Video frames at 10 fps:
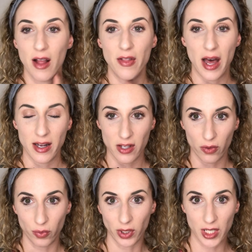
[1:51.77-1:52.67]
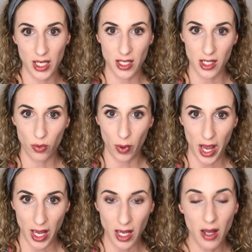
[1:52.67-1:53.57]
That is a really easy
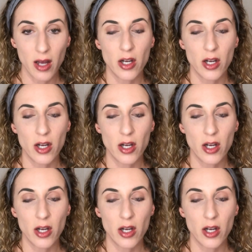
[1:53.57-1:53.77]
way